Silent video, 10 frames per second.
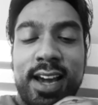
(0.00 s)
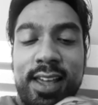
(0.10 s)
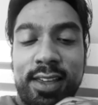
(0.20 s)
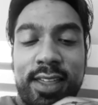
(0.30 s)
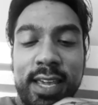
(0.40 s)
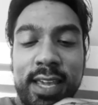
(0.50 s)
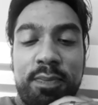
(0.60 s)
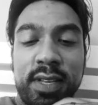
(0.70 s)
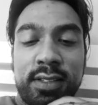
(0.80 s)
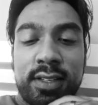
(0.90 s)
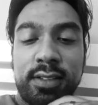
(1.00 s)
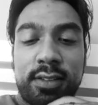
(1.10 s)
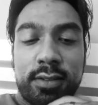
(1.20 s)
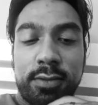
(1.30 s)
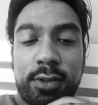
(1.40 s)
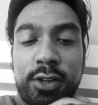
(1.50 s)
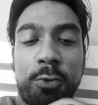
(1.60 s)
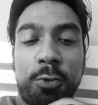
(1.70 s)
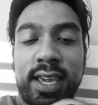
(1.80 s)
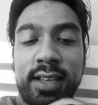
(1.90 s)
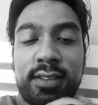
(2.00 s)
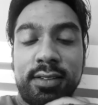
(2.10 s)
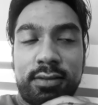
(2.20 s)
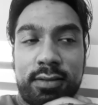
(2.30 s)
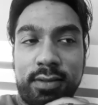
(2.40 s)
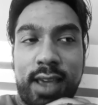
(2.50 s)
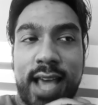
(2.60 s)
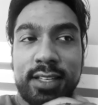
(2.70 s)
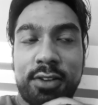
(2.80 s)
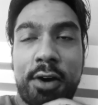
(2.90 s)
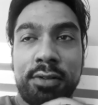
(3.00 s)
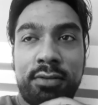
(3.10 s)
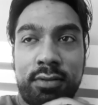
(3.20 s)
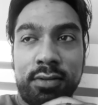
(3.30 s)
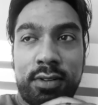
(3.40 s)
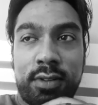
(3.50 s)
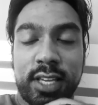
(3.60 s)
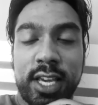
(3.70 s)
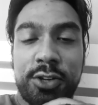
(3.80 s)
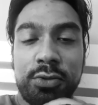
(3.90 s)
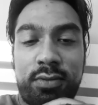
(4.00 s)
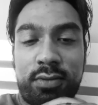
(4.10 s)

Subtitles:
I think with business, your week has its own schedule.